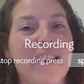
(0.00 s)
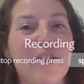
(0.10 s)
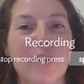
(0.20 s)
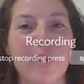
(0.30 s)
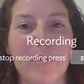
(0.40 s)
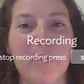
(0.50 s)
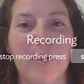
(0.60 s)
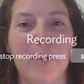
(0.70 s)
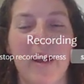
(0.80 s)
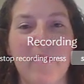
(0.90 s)
to your
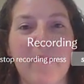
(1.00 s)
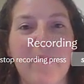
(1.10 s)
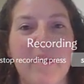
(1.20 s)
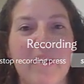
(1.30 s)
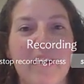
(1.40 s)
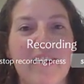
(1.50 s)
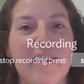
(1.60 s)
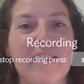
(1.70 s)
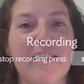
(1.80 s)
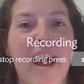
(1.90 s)
program
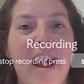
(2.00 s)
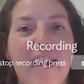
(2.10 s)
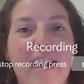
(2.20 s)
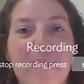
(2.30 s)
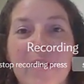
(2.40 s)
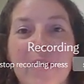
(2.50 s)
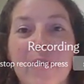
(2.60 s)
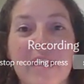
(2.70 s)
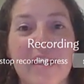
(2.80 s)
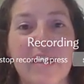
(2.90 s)
because I'm
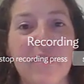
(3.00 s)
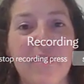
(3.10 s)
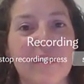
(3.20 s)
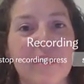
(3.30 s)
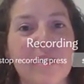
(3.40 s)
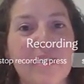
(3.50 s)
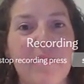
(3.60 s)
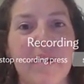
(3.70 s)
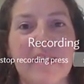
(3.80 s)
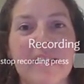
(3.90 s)
interested in the field,
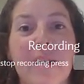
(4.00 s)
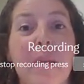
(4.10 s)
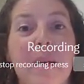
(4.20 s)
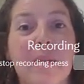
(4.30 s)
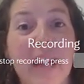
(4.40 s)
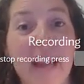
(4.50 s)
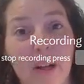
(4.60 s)
because I want to be able to help